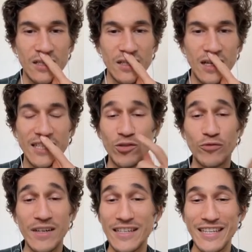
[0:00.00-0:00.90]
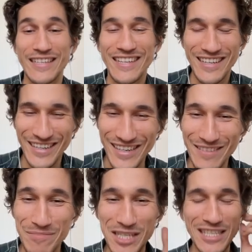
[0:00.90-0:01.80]
That's so funny that
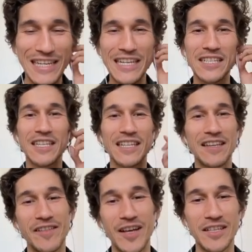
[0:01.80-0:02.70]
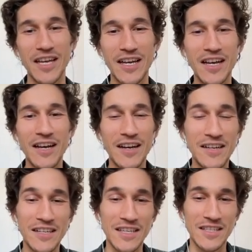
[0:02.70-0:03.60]
Redmix clicked and I thought...
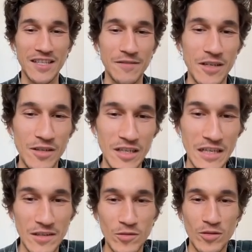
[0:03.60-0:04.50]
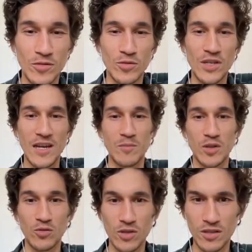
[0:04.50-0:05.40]
he's having a good time,
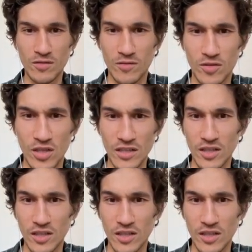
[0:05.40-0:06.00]
but you can settle